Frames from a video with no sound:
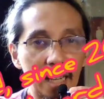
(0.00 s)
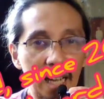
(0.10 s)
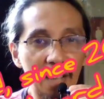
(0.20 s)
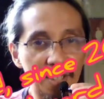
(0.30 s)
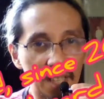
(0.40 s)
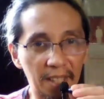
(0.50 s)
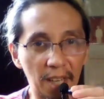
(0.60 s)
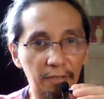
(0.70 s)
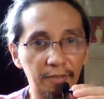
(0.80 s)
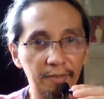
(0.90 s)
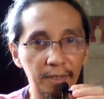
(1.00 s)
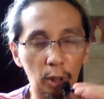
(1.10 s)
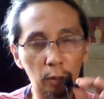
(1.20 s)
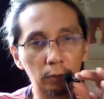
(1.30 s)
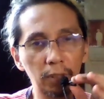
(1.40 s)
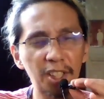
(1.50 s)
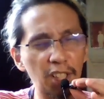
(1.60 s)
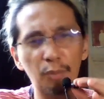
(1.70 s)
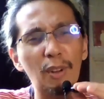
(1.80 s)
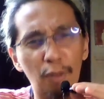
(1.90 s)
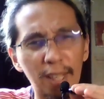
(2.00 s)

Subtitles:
I've said enough. So let's just wait for